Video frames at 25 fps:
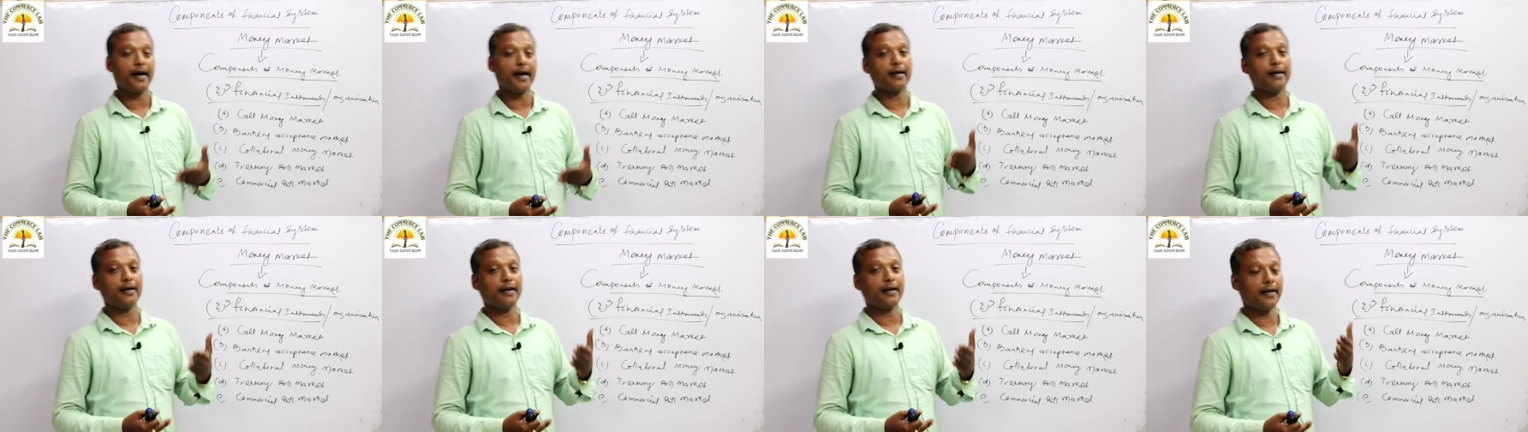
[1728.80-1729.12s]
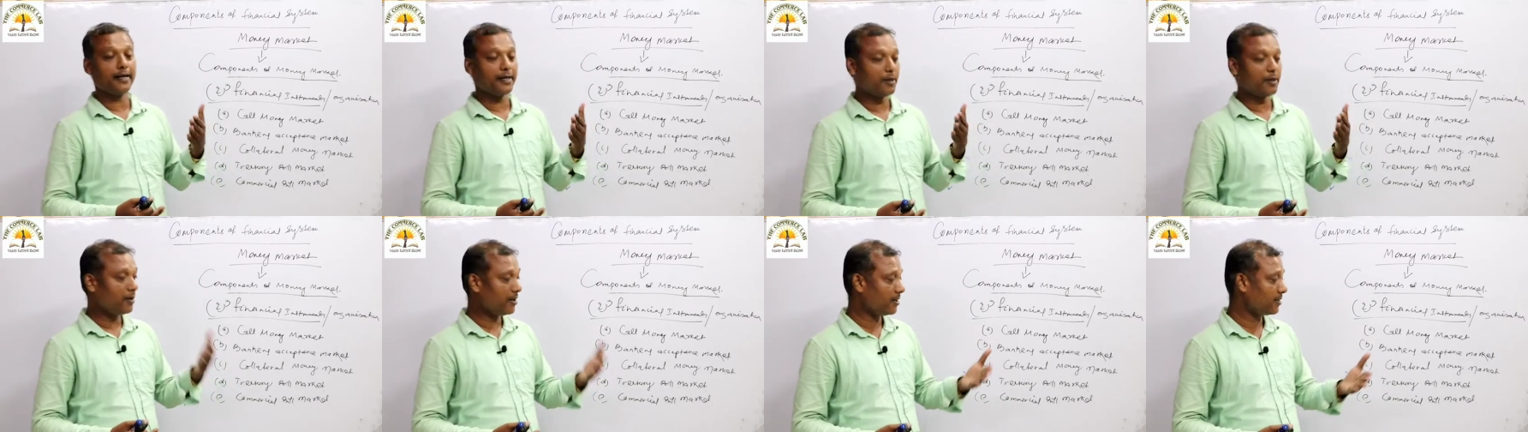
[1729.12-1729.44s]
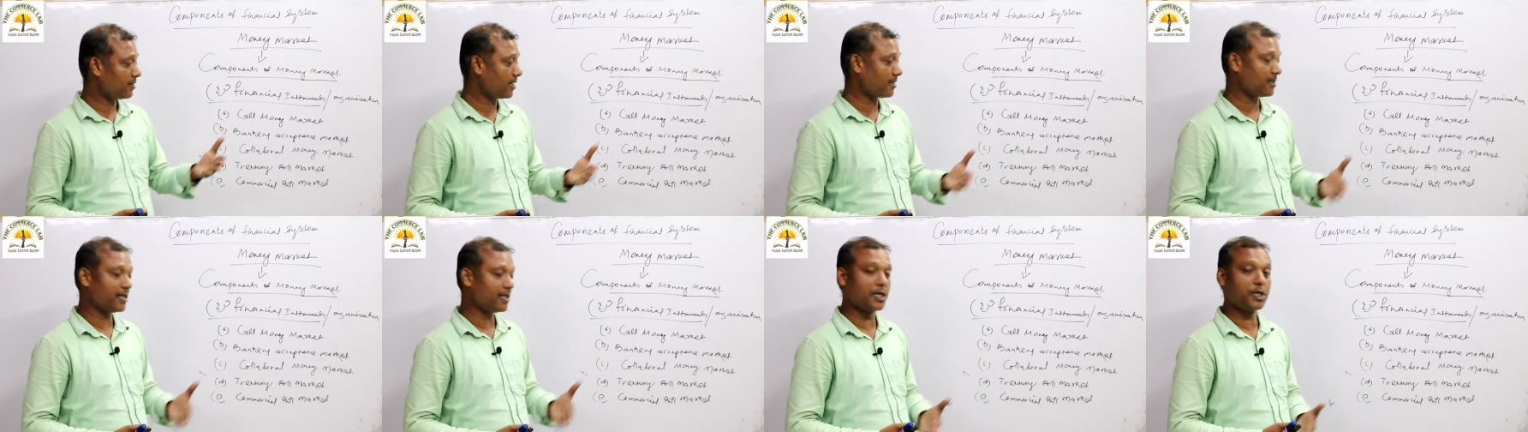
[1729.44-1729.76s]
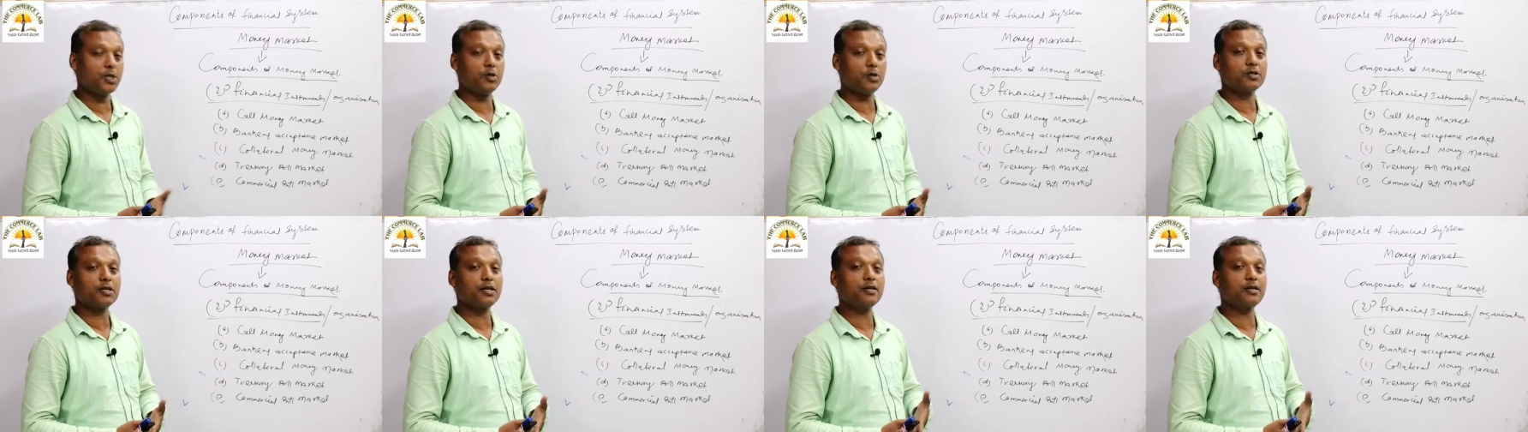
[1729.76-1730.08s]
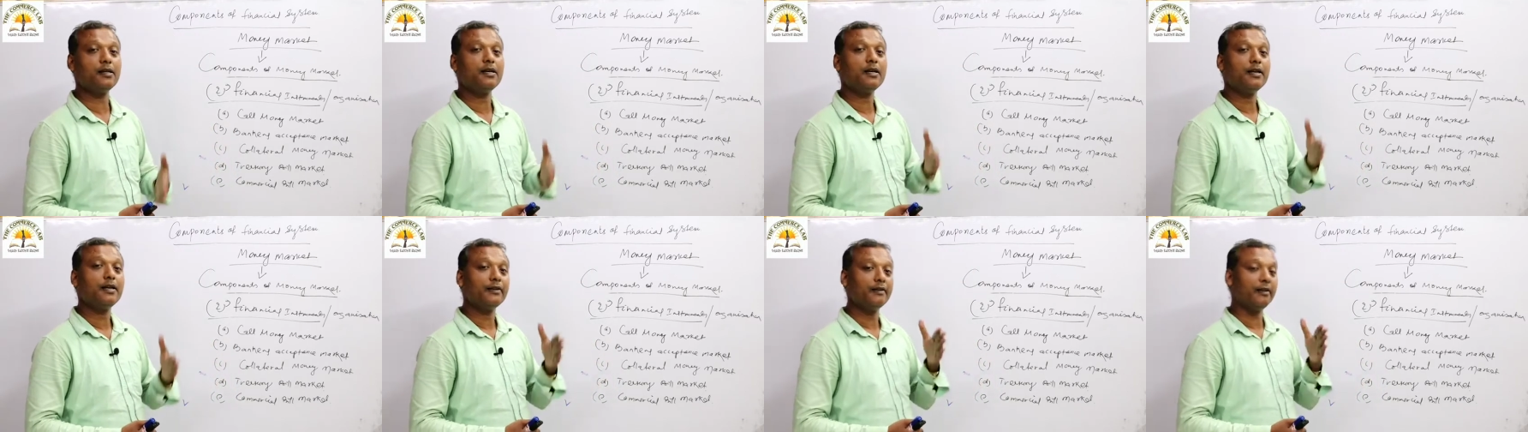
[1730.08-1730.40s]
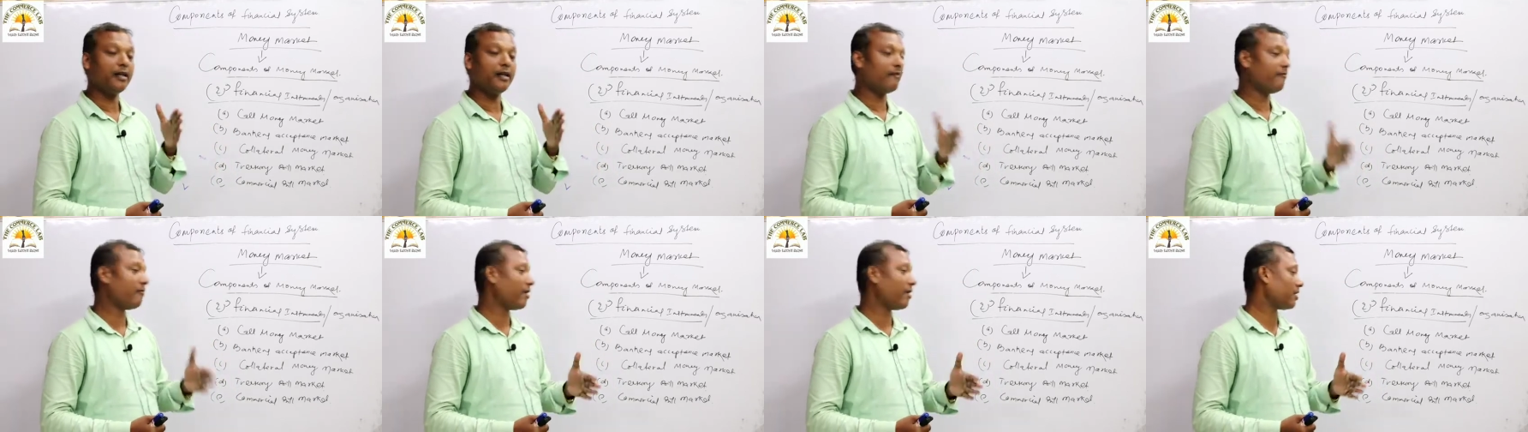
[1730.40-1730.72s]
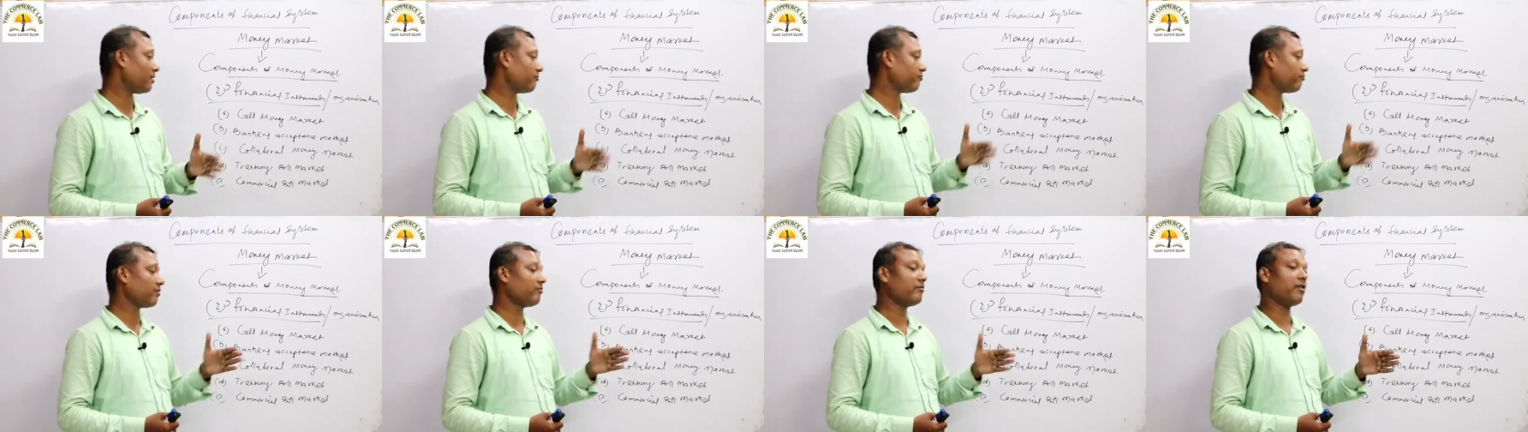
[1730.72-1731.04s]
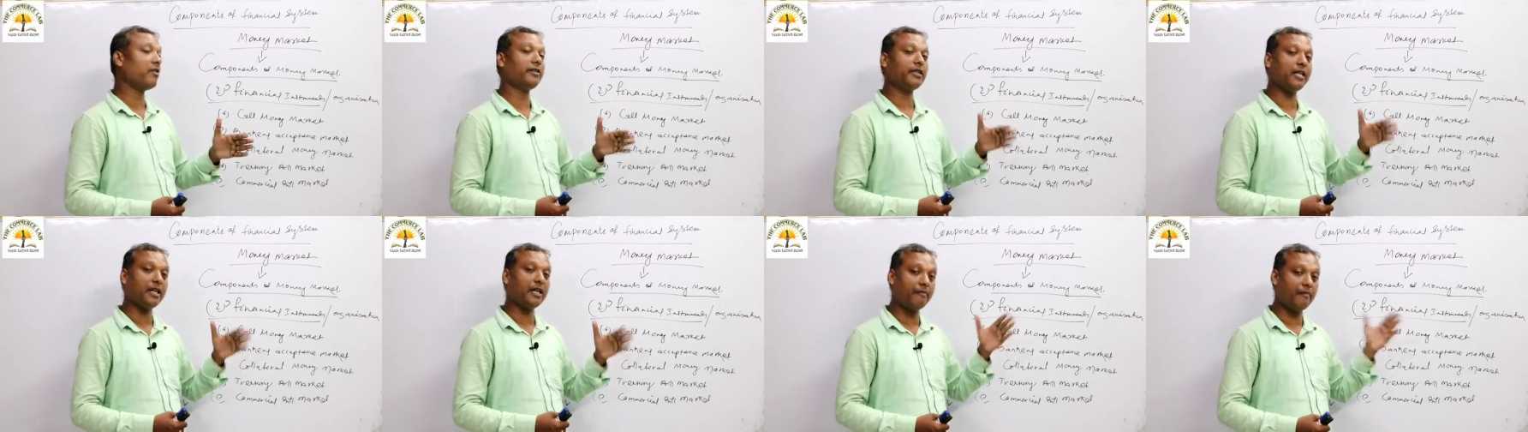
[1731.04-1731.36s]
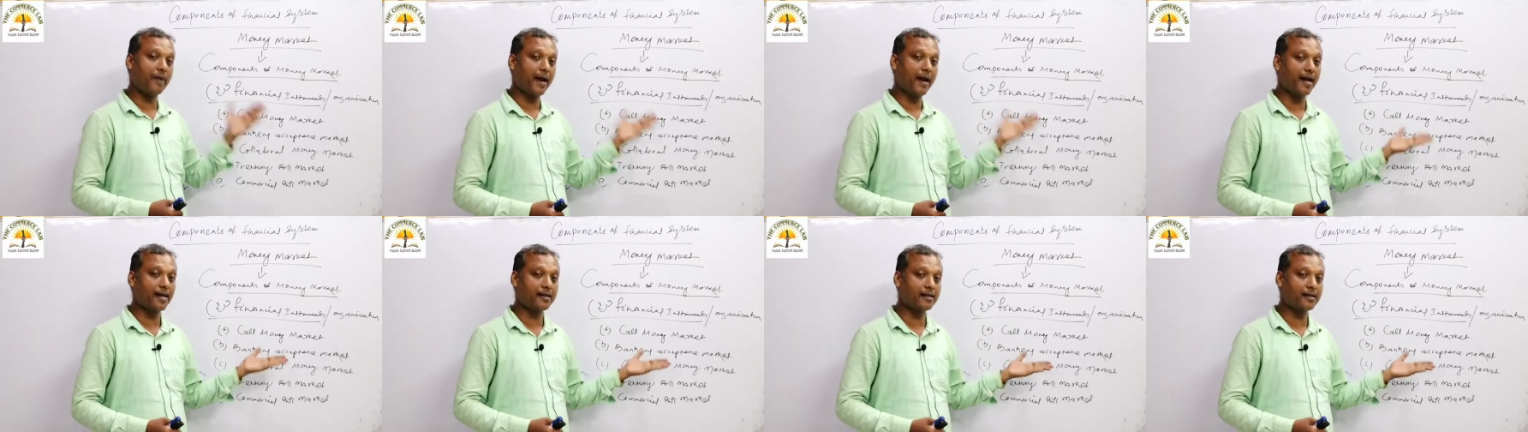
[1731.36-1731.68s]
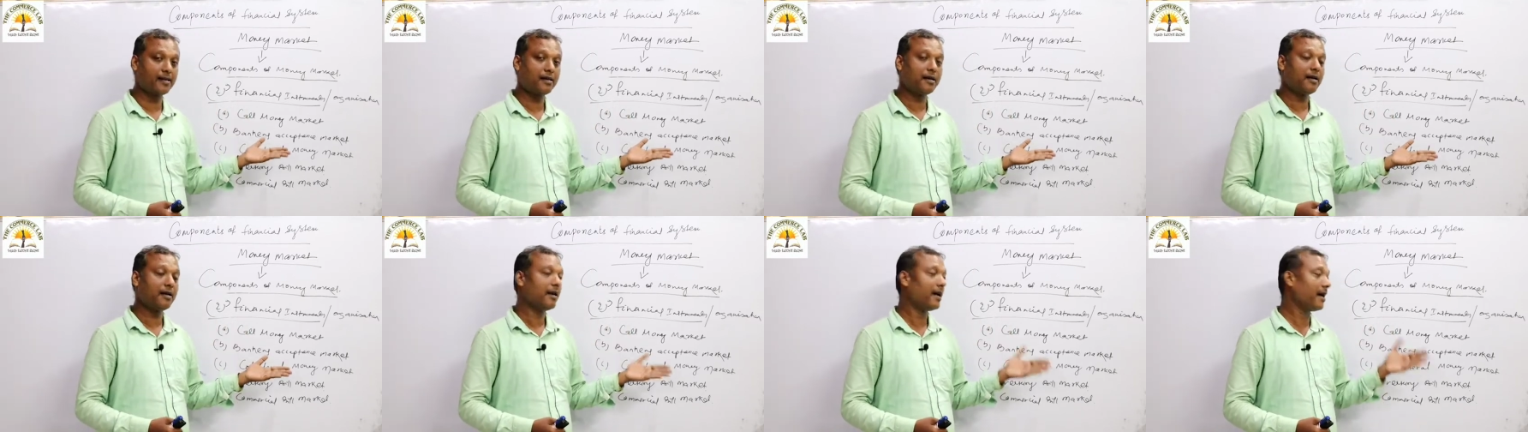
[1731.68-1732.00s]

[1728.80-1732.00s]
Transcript: and during such situation they borrow from other banks,